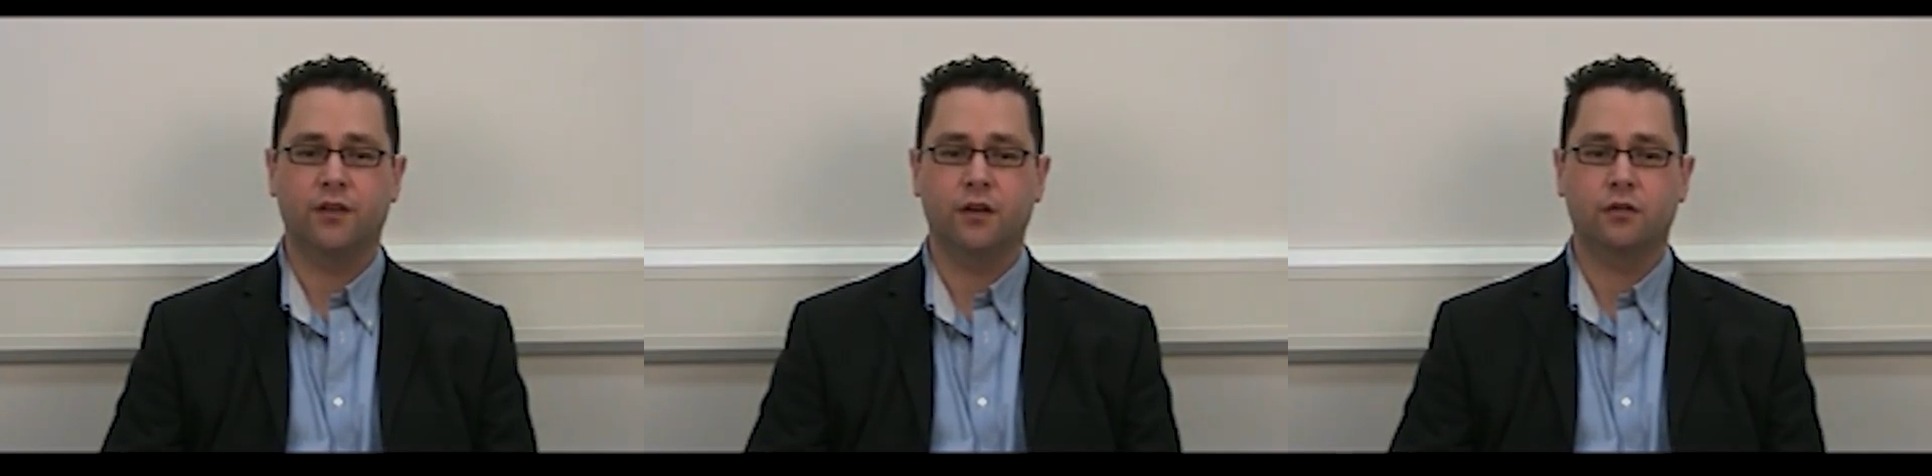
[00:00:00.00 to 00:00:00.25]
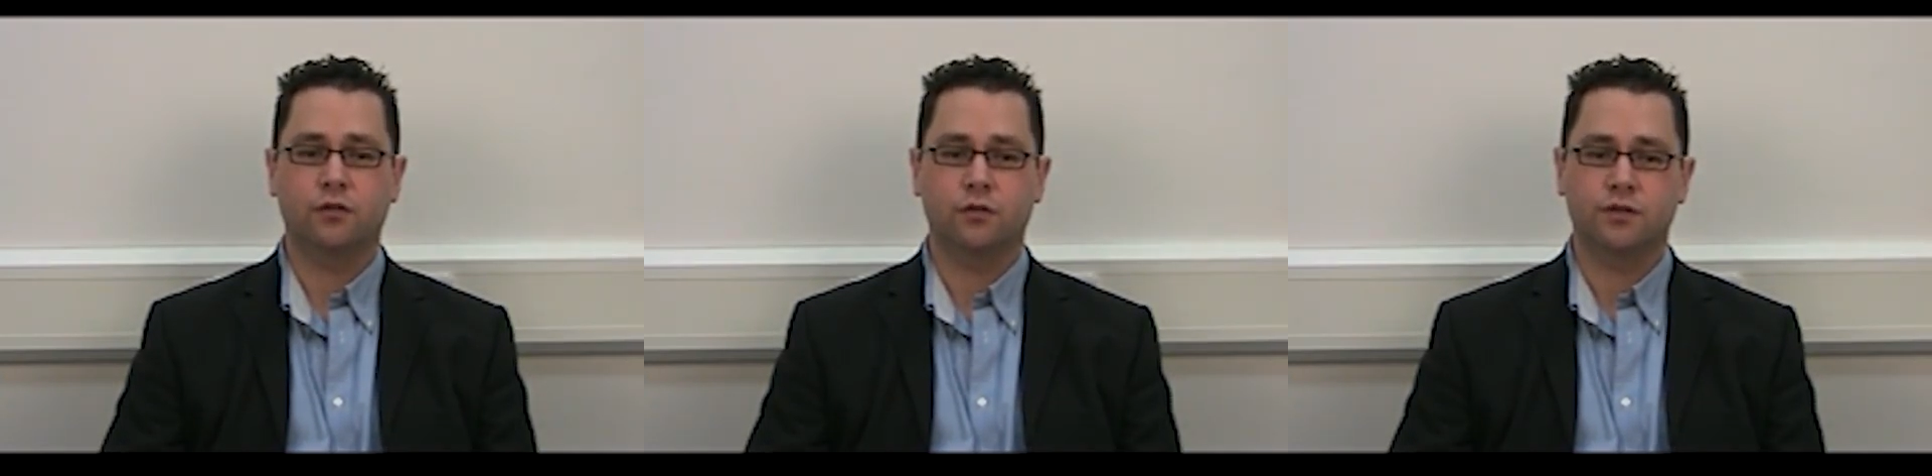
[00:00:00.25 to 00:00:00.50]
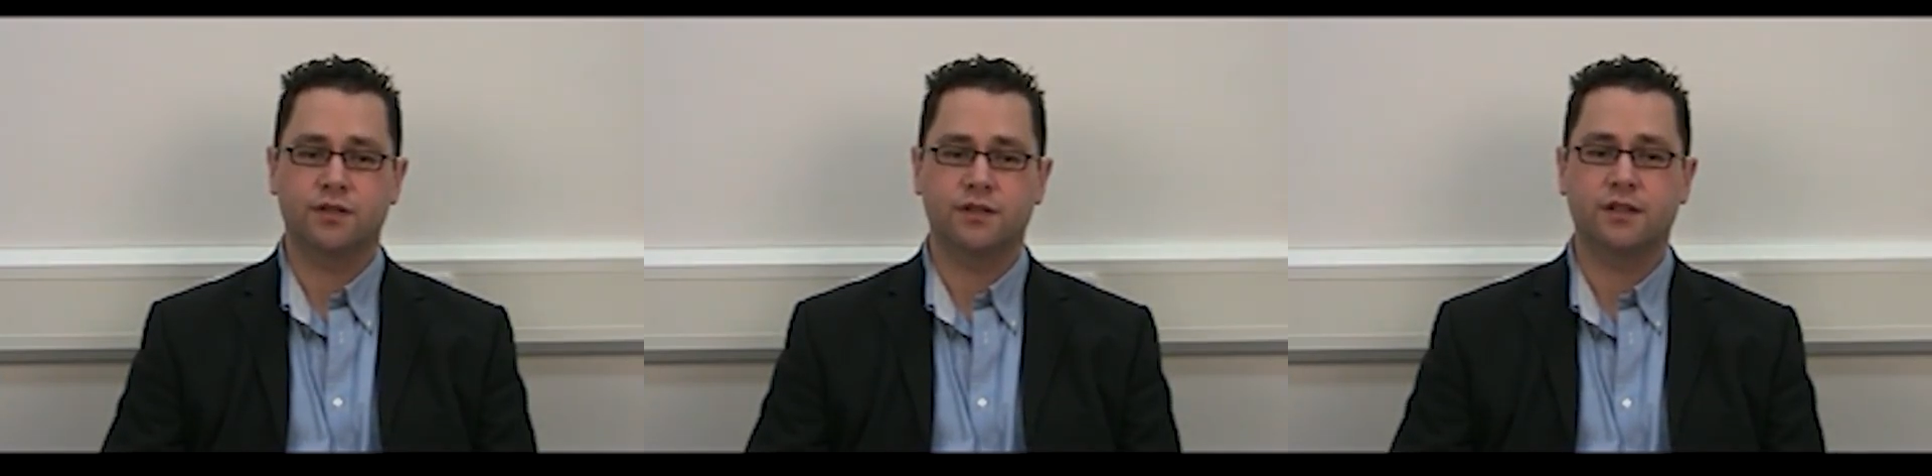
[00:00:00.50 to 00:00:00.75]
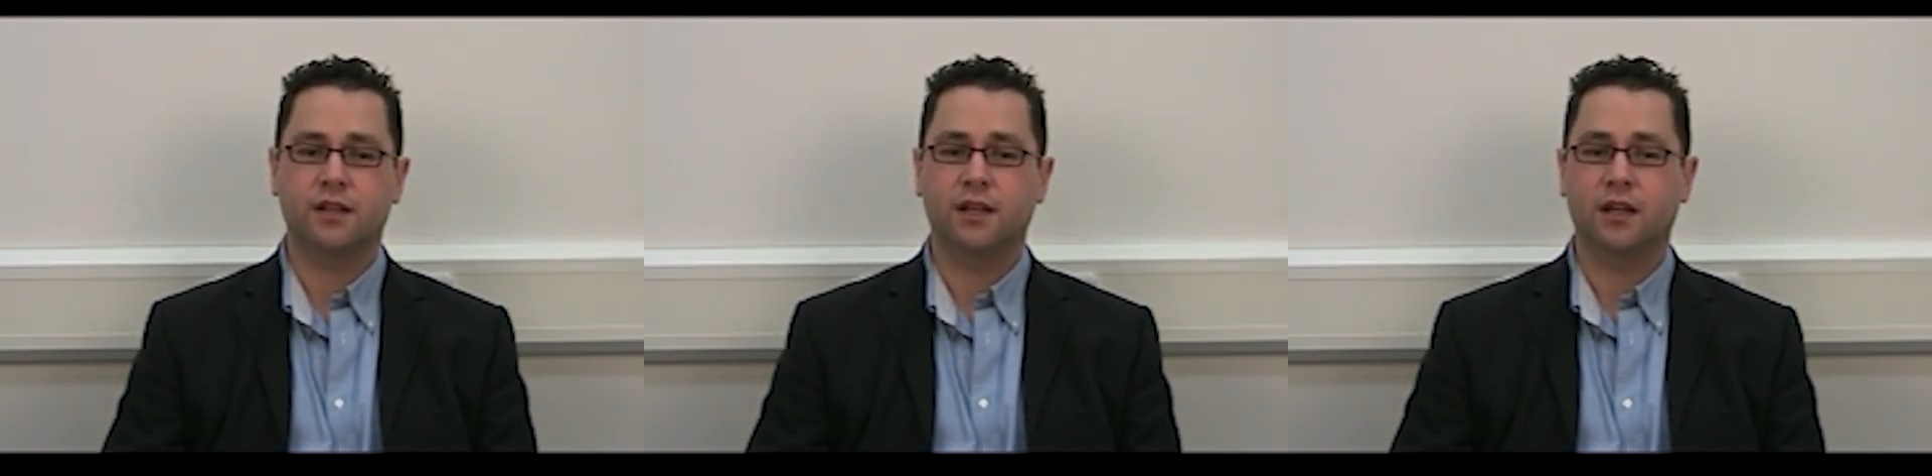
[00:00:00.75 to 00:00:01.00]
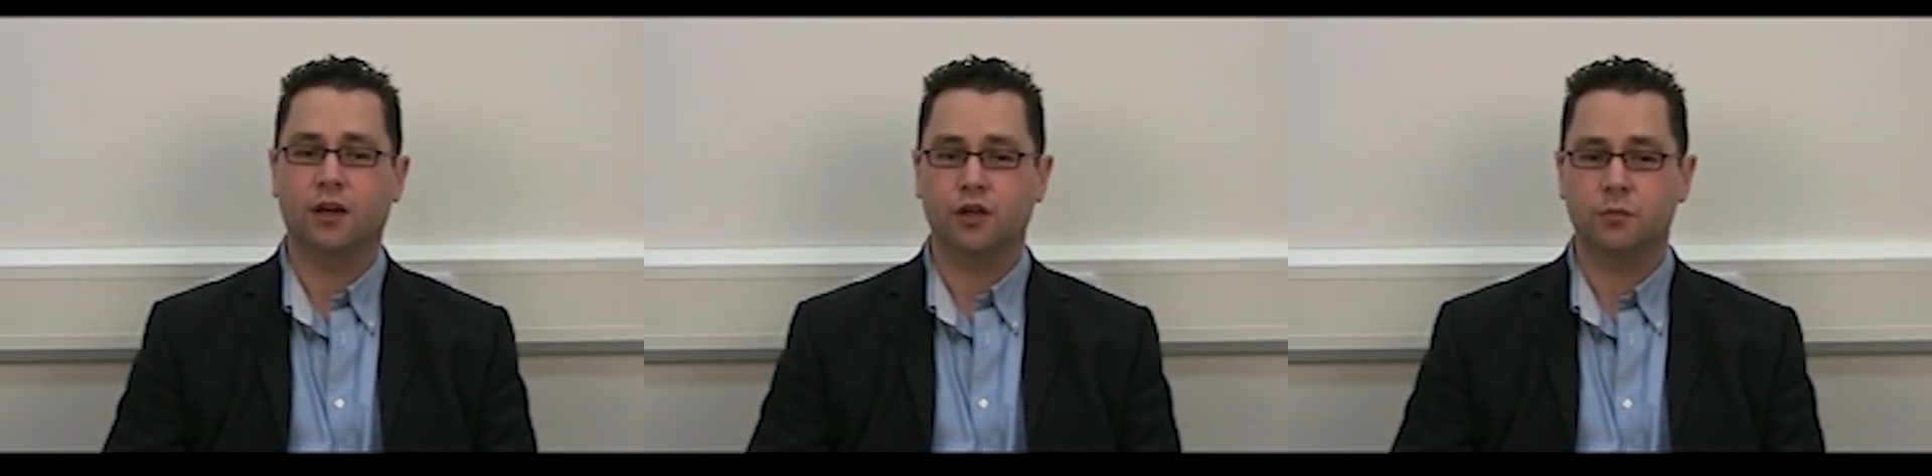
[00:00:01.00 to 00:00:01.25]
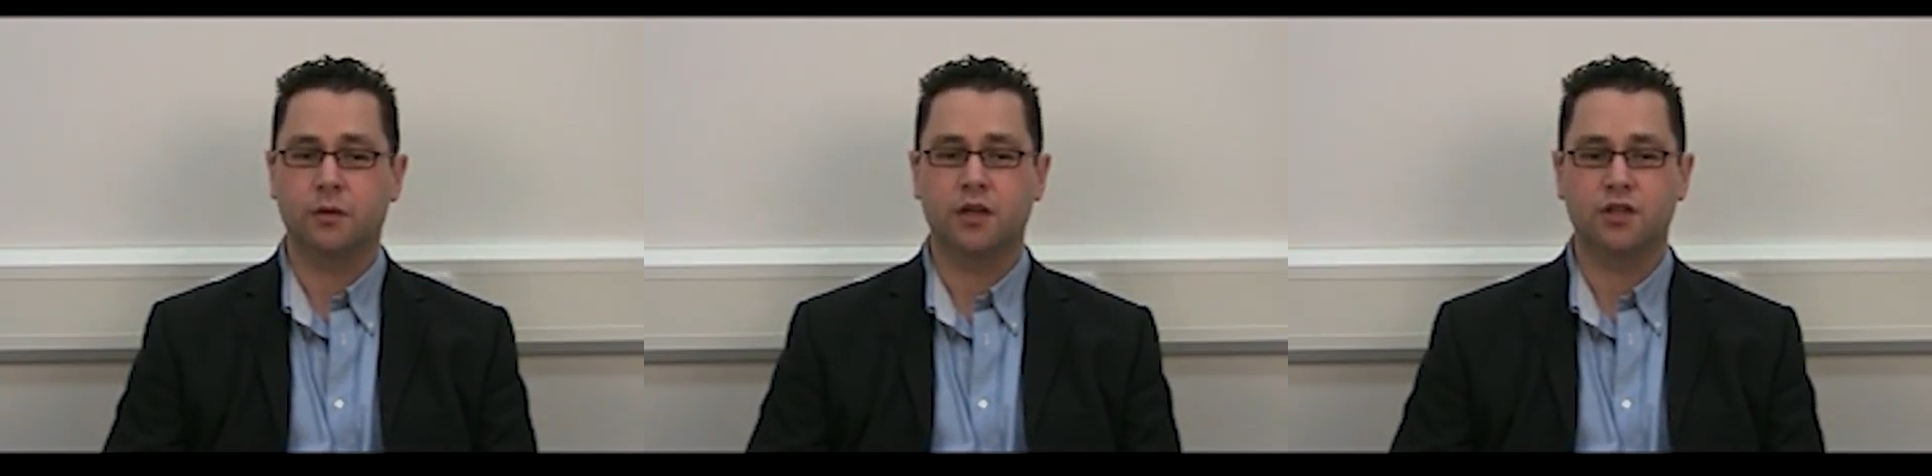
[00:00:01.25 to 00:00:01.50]
courses in
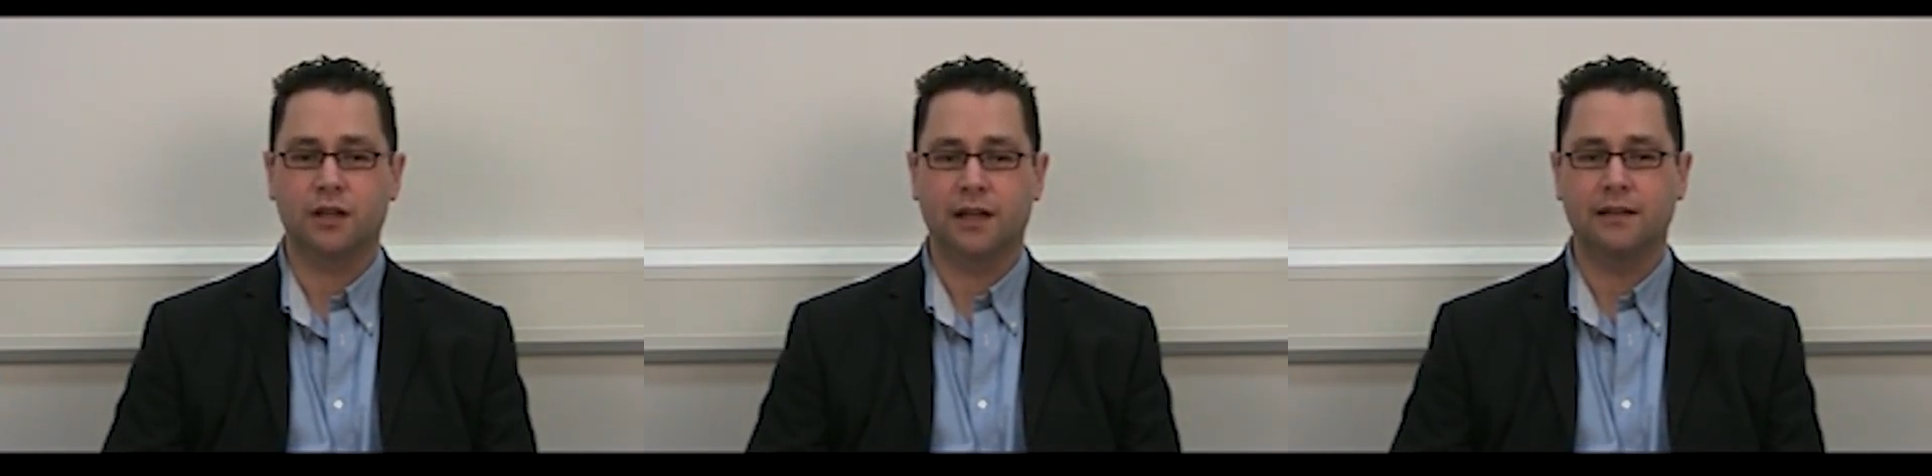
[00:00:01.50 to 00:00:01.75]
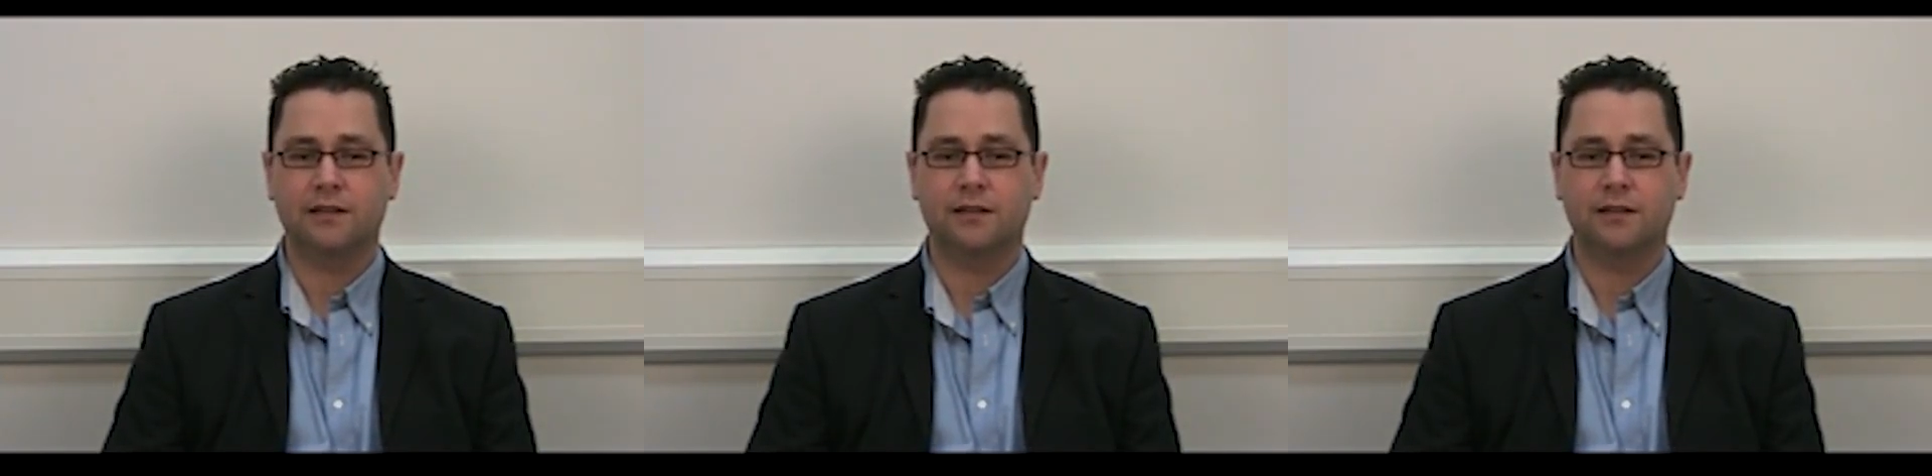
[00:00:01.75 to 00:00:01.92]
occupational health.